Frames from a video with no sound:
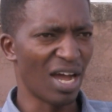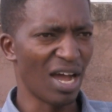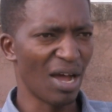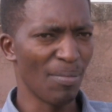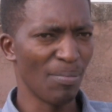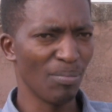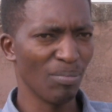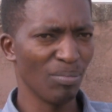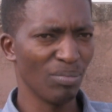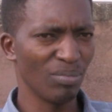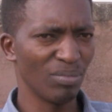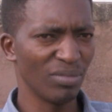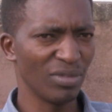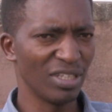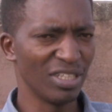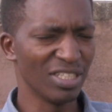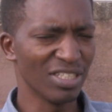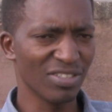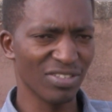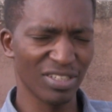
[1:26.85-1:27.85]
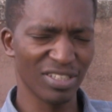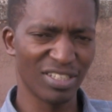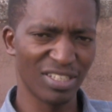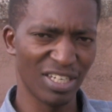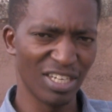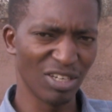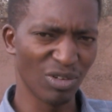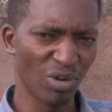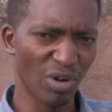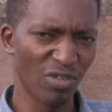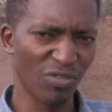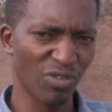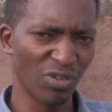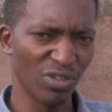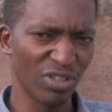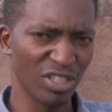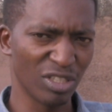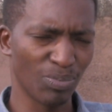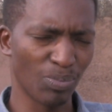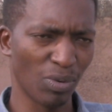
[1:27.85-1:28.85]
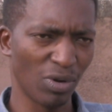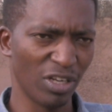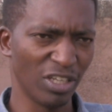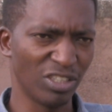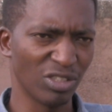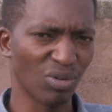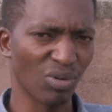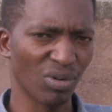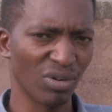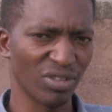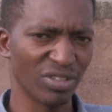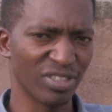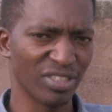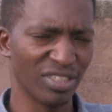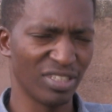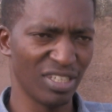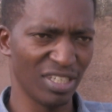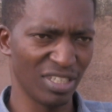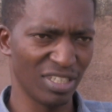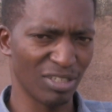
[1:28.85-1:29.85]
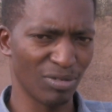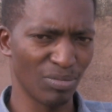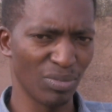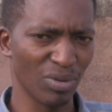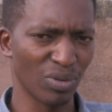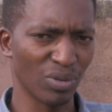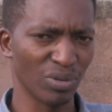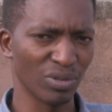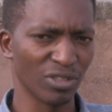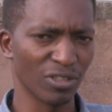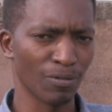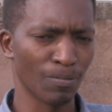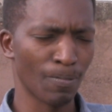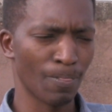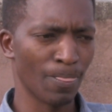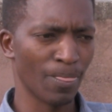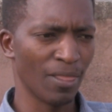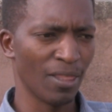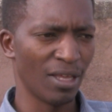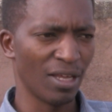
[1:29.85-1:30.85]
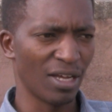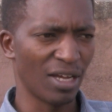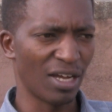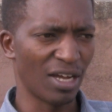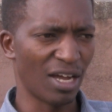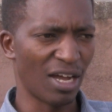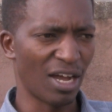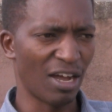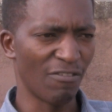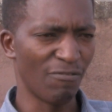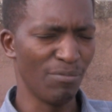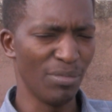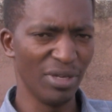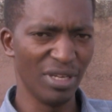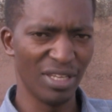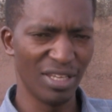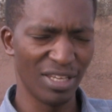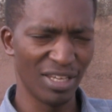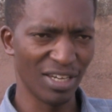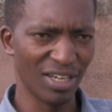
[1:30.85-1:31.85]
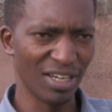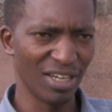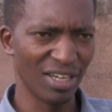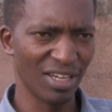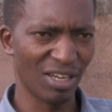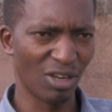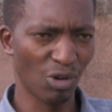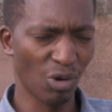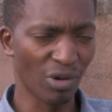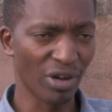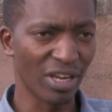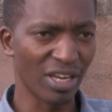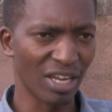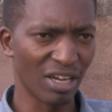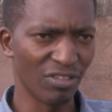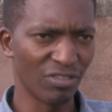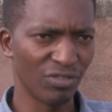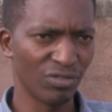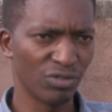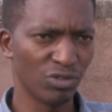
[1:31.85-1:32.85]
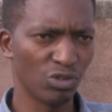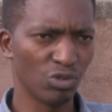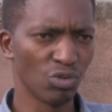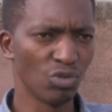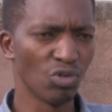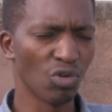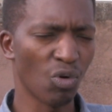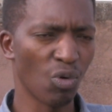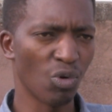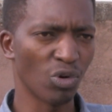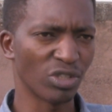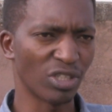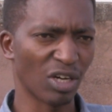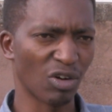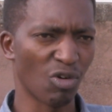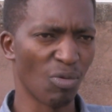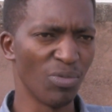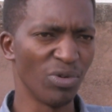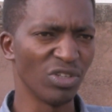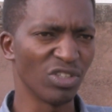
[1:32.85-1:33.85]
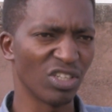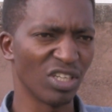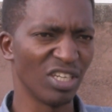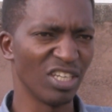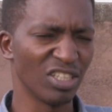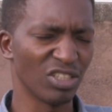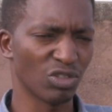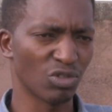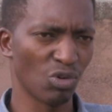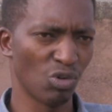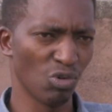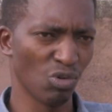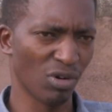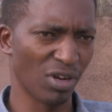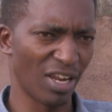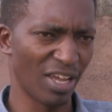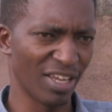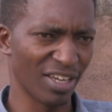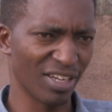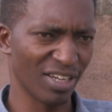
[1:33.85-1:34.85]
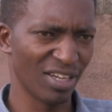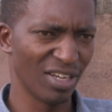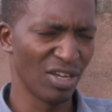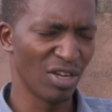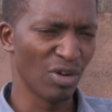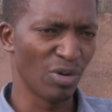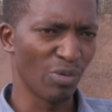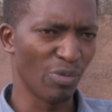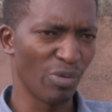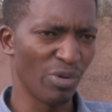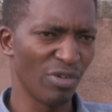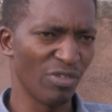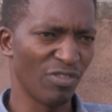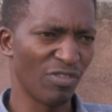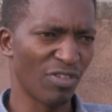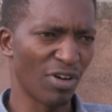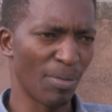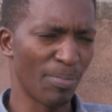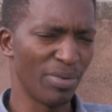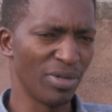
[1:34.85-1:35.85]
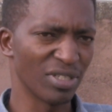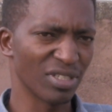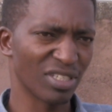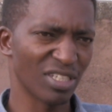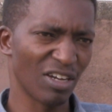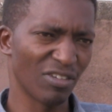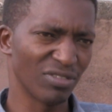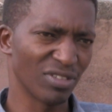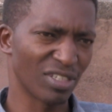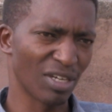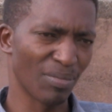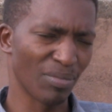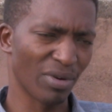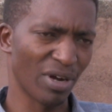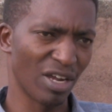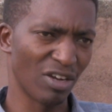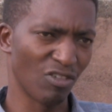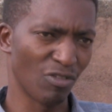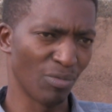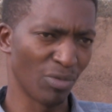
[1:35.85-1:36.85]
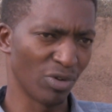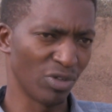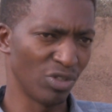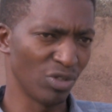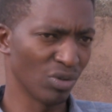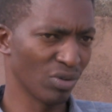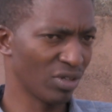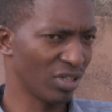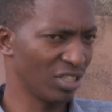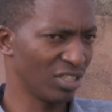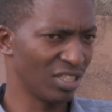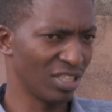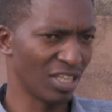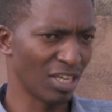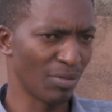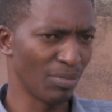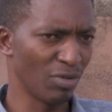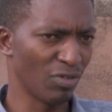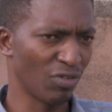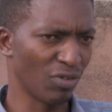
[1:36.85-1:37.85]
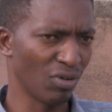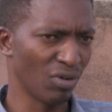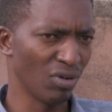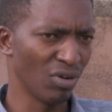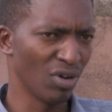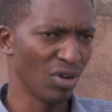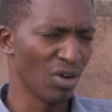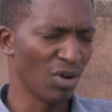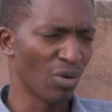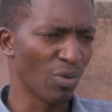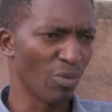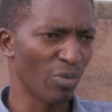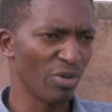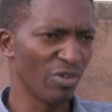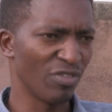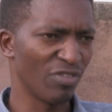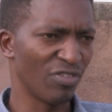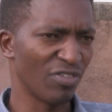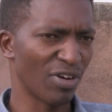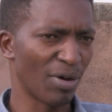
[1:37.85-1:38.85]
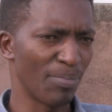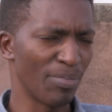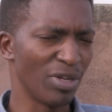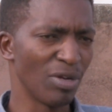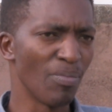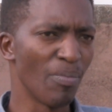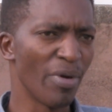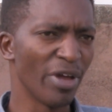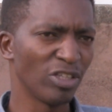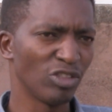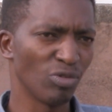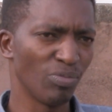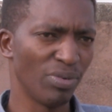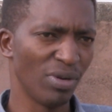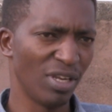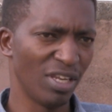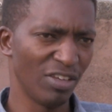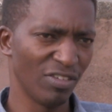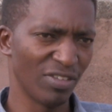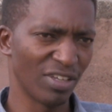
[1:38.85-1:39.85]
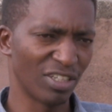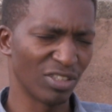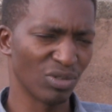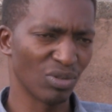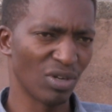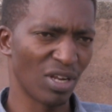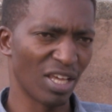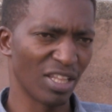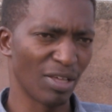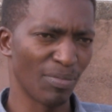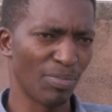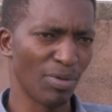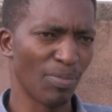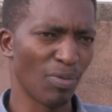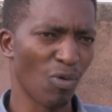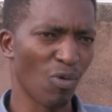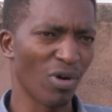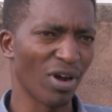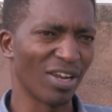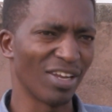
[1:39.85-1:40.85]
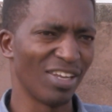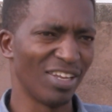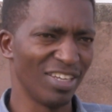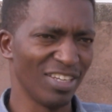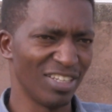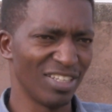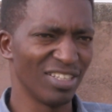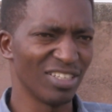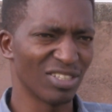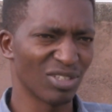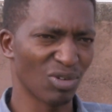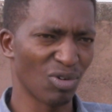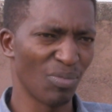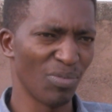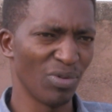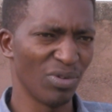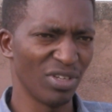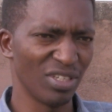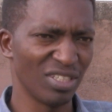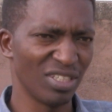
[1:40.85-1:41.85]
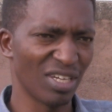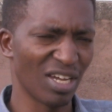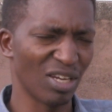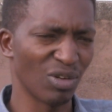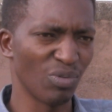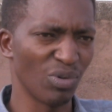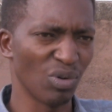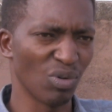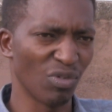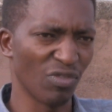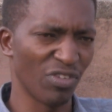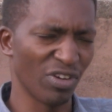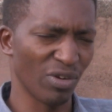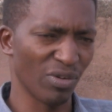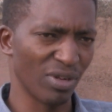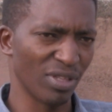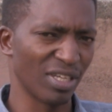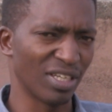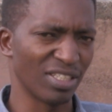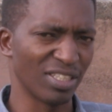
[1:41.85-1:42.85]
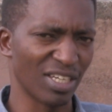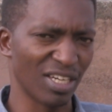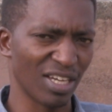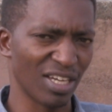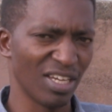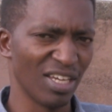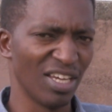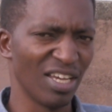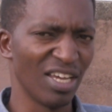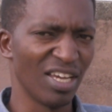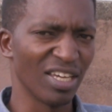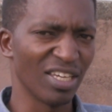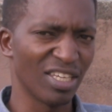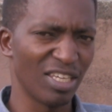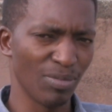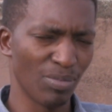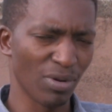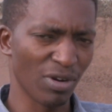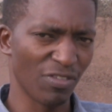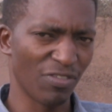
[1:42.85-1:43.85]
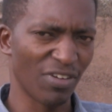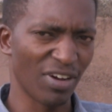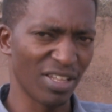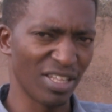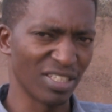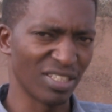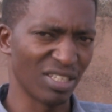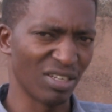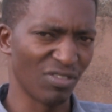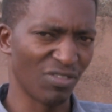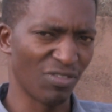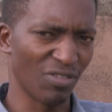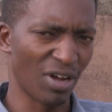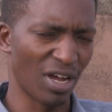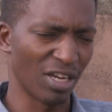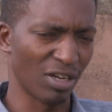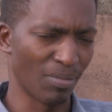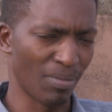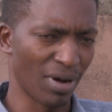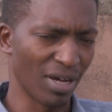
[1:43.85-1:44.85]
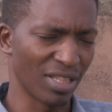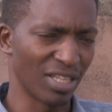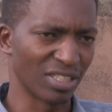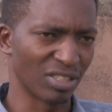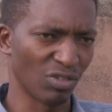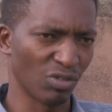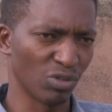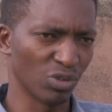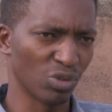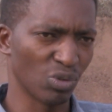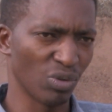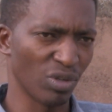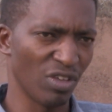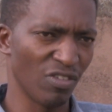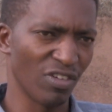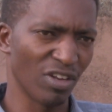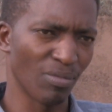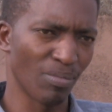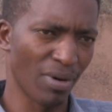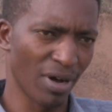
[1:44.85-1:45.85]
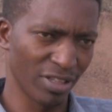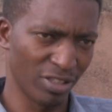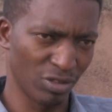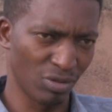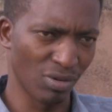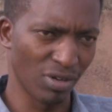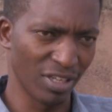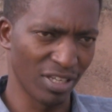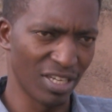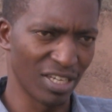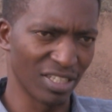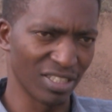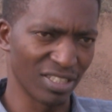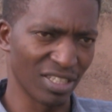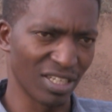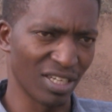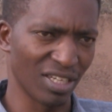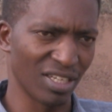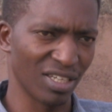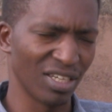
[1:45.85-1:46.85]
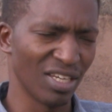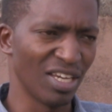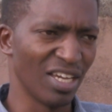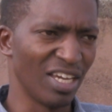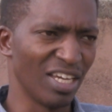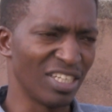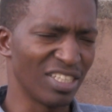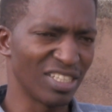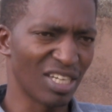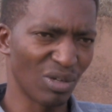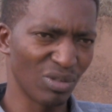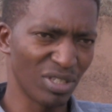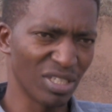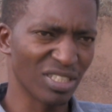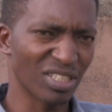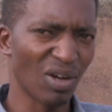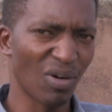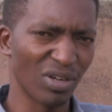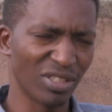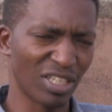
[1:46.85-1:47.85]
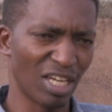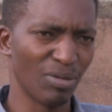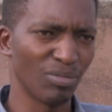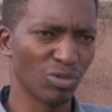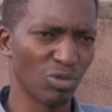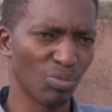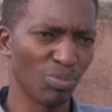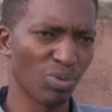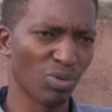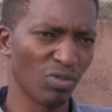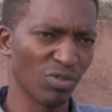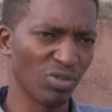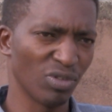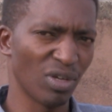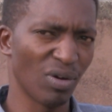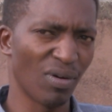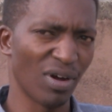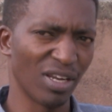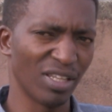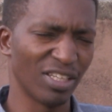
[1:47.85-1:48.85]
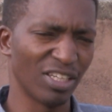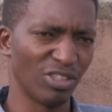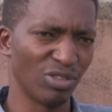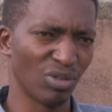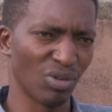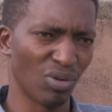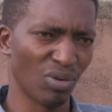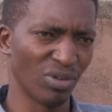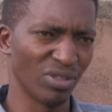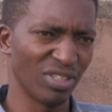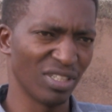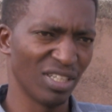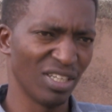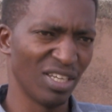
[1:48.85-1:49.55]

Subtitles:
I'm interested in going for this political seat because I've been here long enough to know what a community needs to look like. We've been served some kind of mediocrity there before. We've been made to believe that it's only other people who can lead this community, and we know very well that Kibra fathers and mothers have also given birth to leaders, and it is now just our time to prove to the world that, you know what,